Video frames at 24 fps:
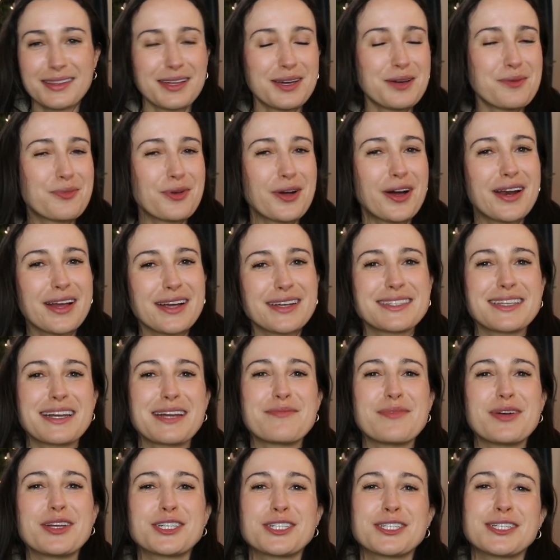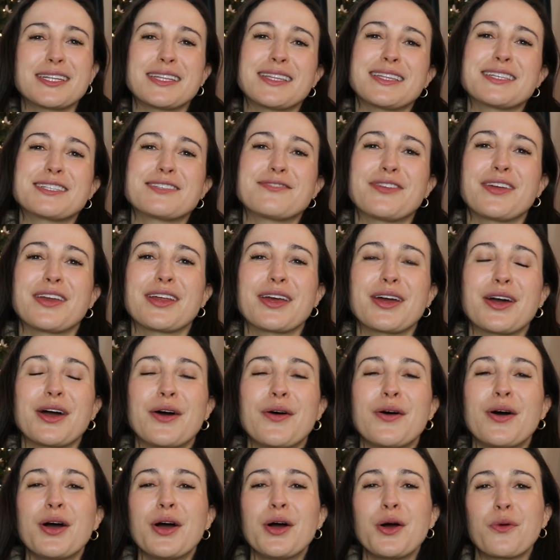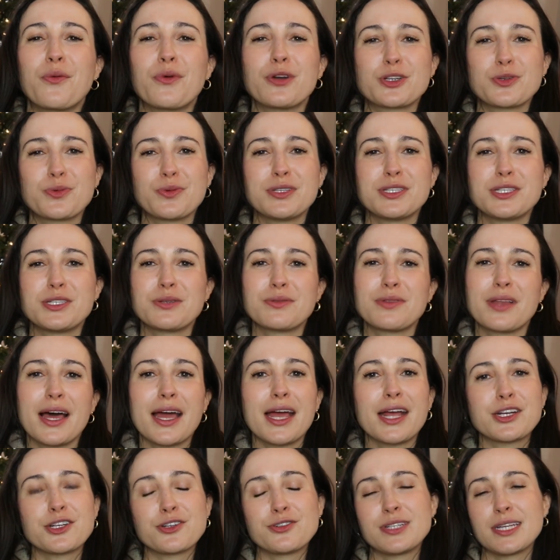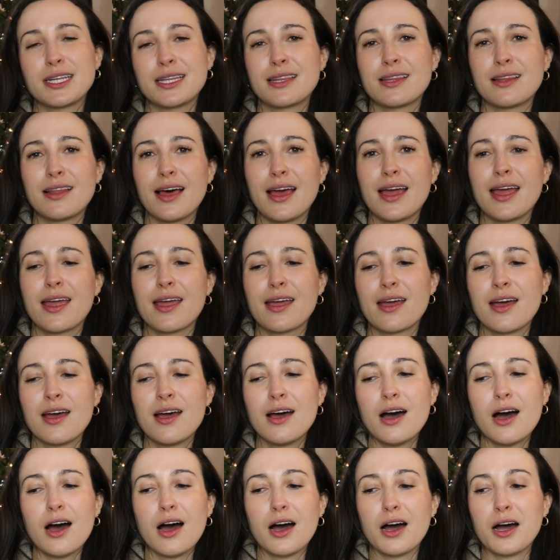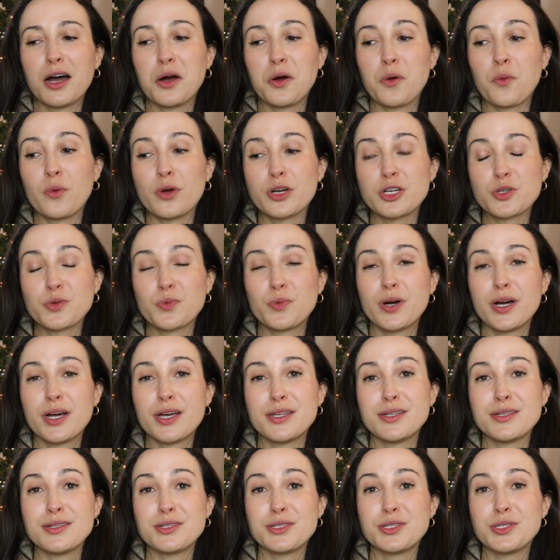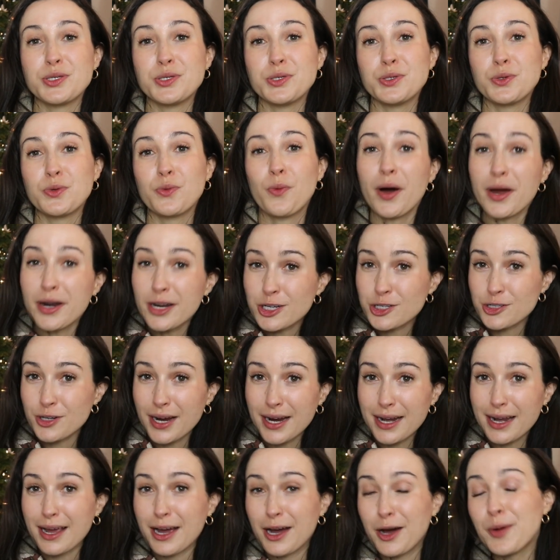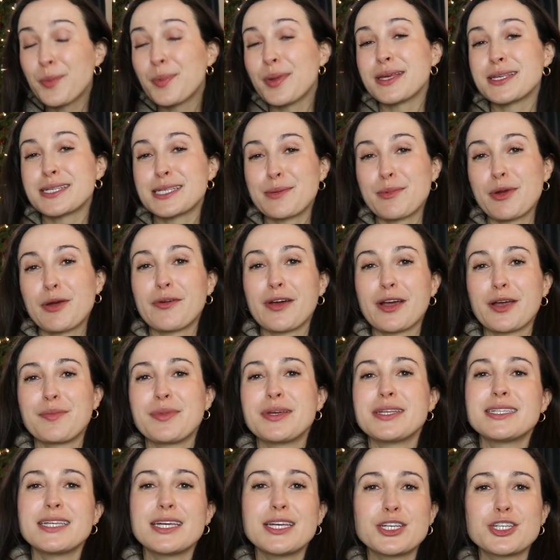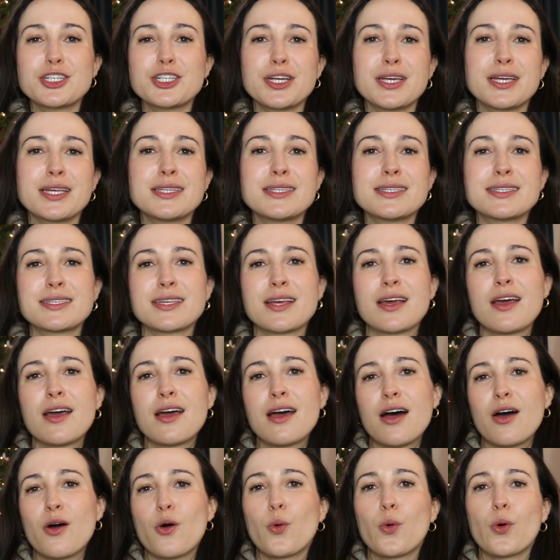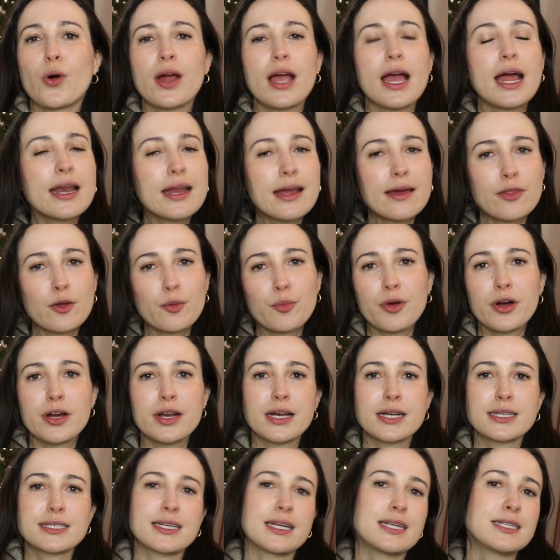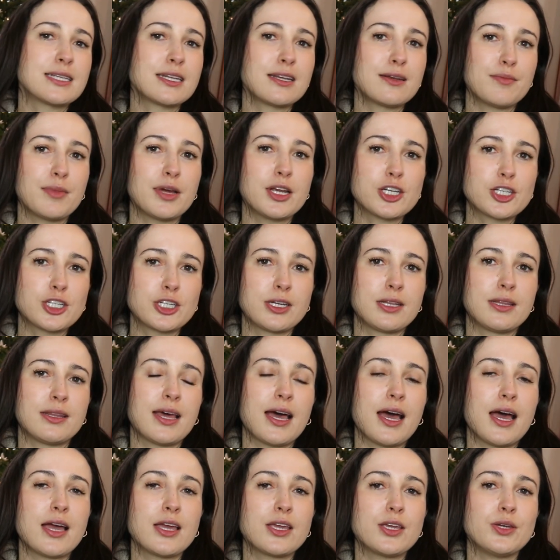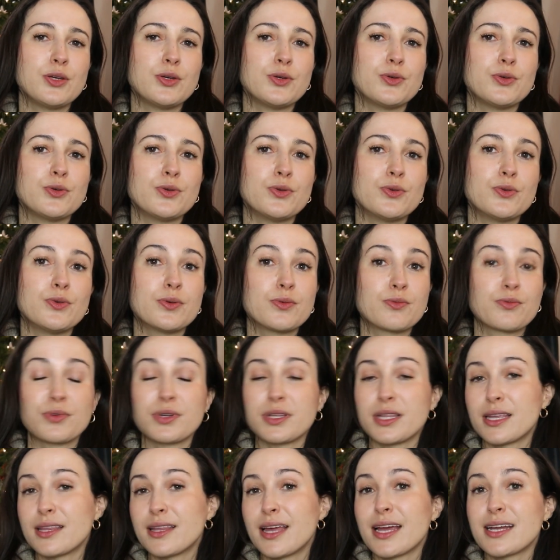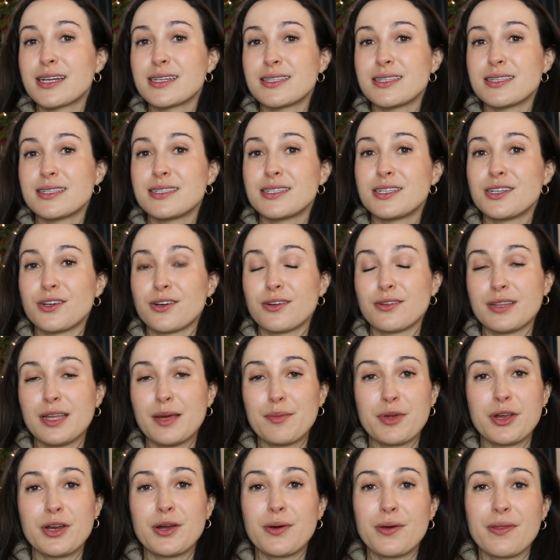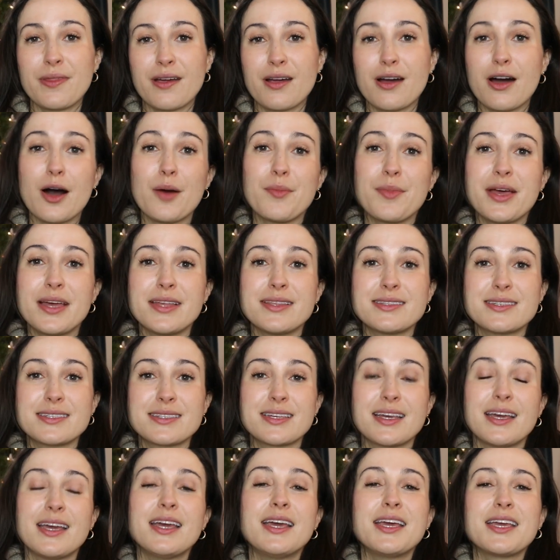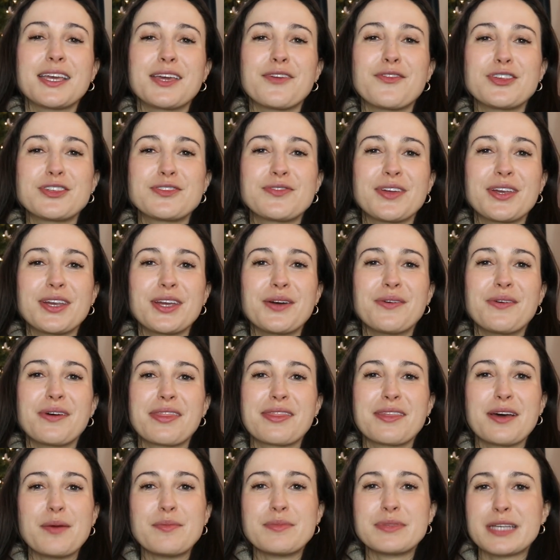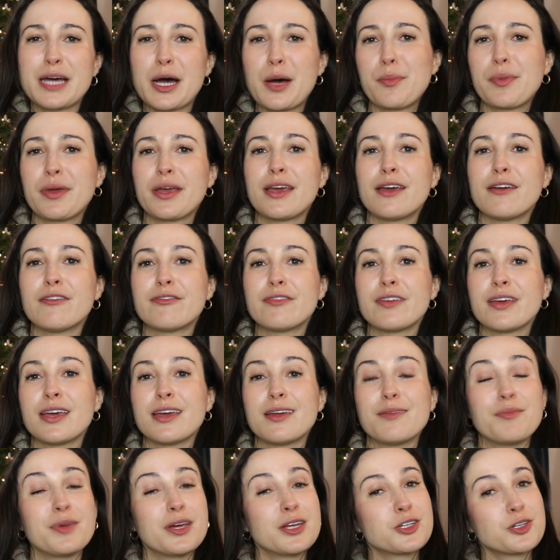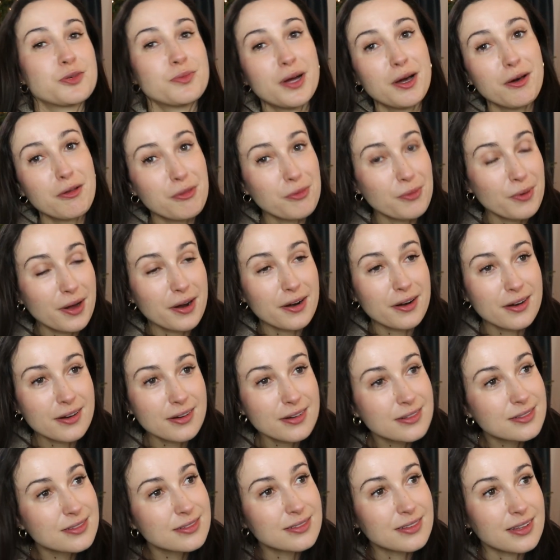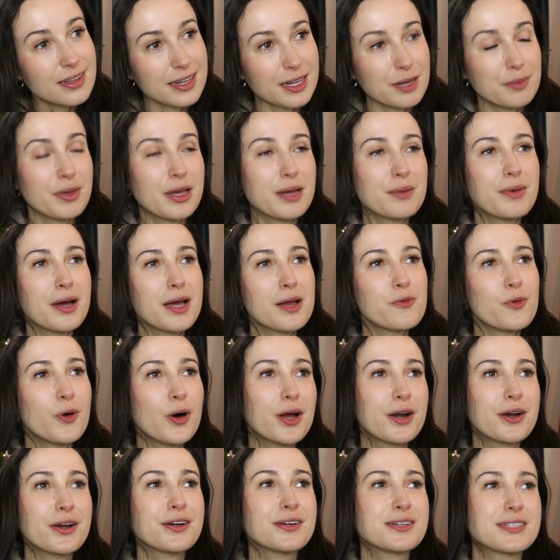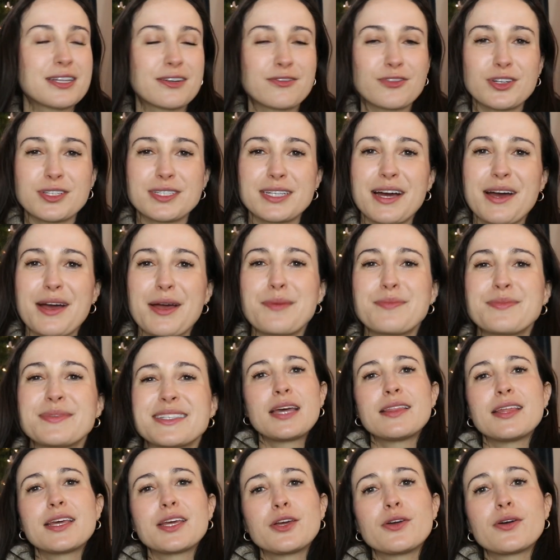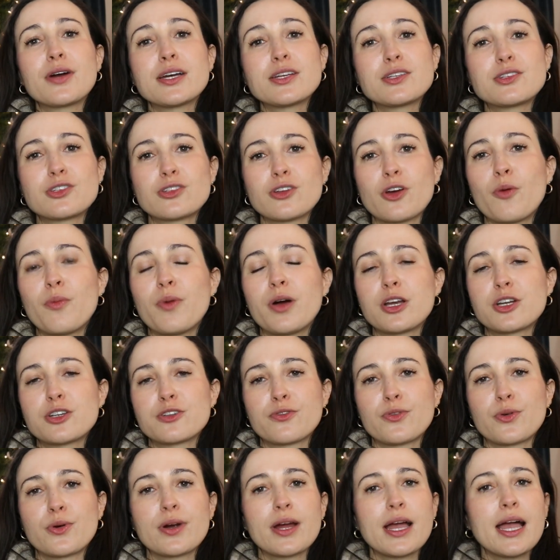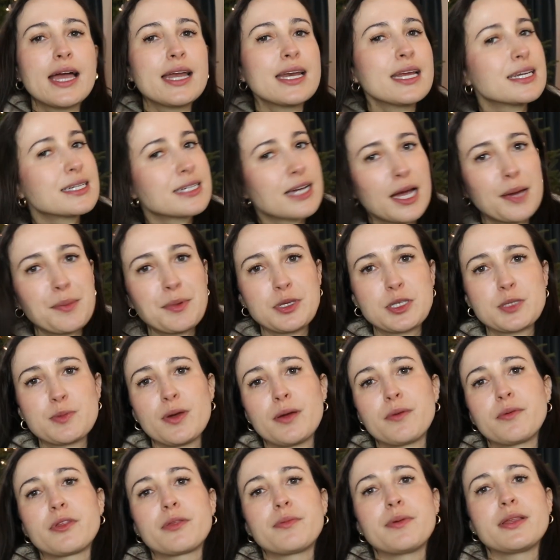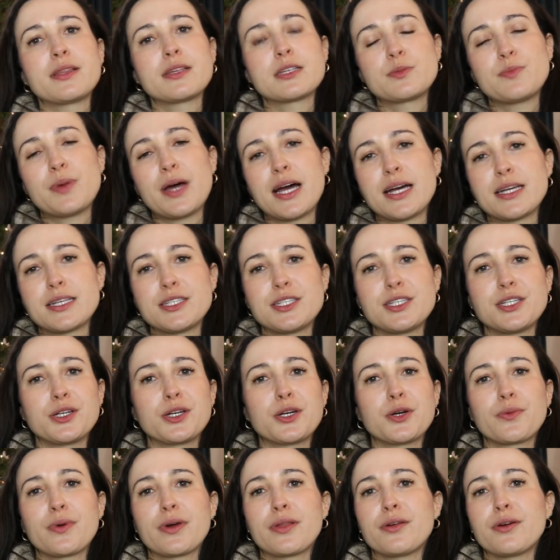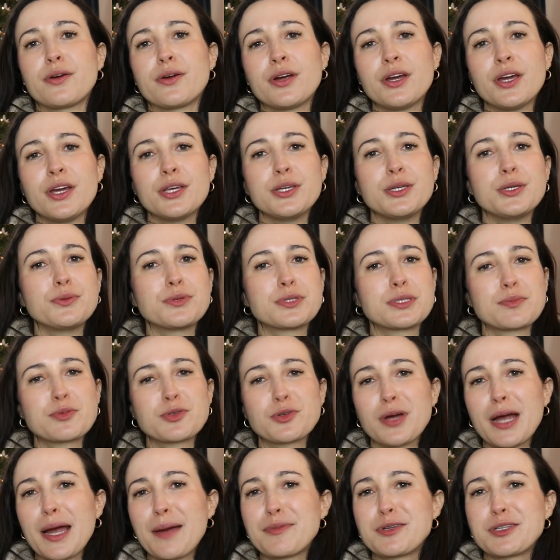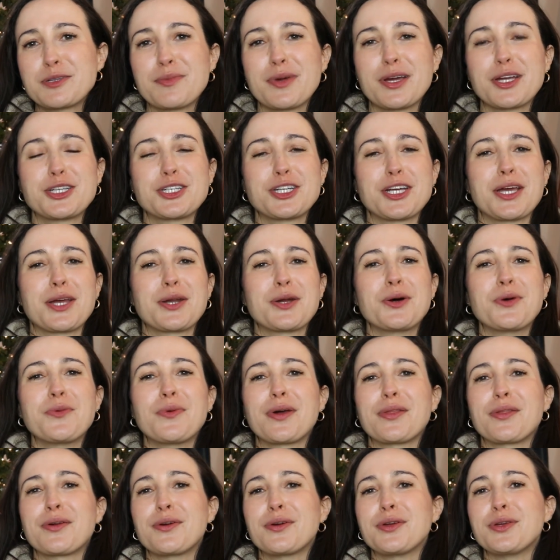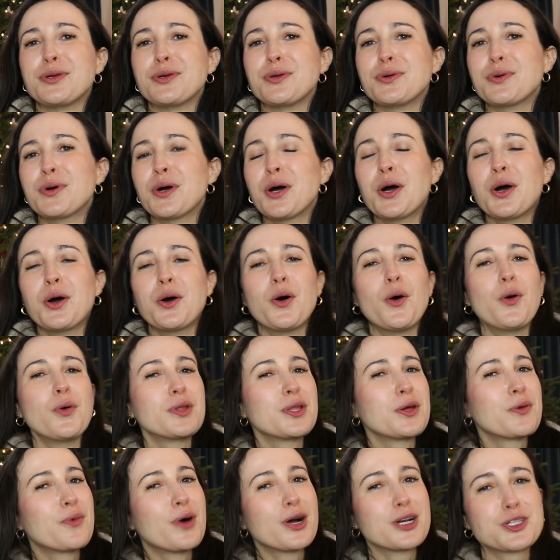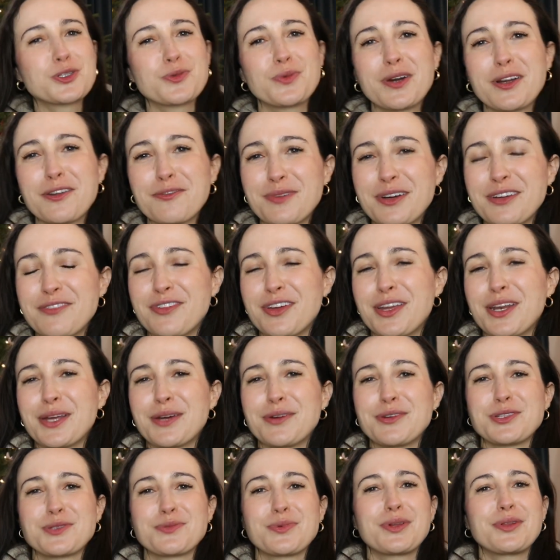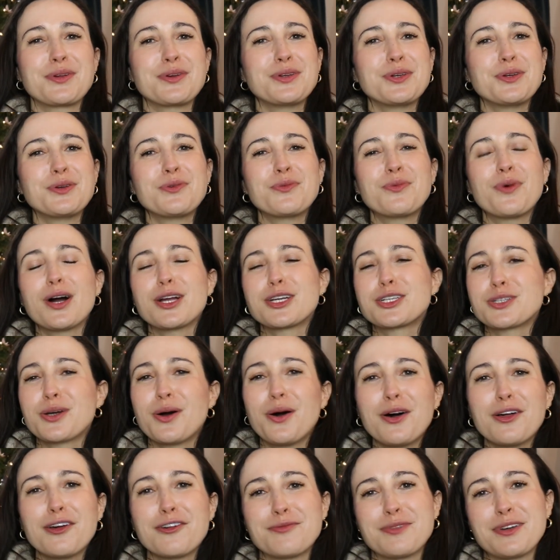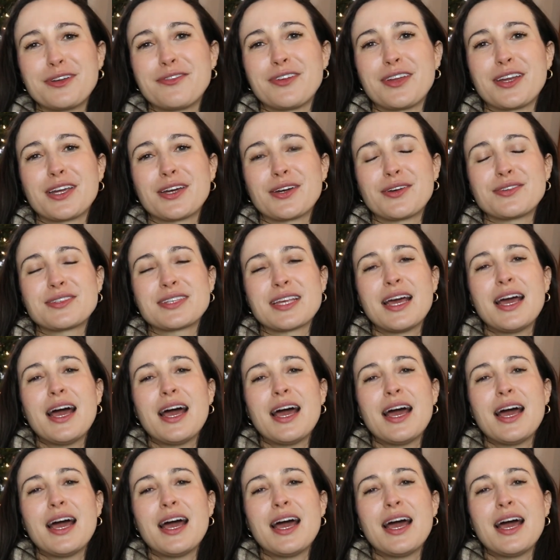products that I mentioned in this video, which ones you liked or didn't like, which ones you want to try now based on my recommendations, or any other products that I didn't mention that you really liked this year. Let me know in the comments. Give this video a thumbs up if it made your mouth water, like it made mine water several times. Thank you guys so much for any time you spent with me this past year, whether you subscribed to my channel, whether you only watched one of my videos, whether you watched all of my videos.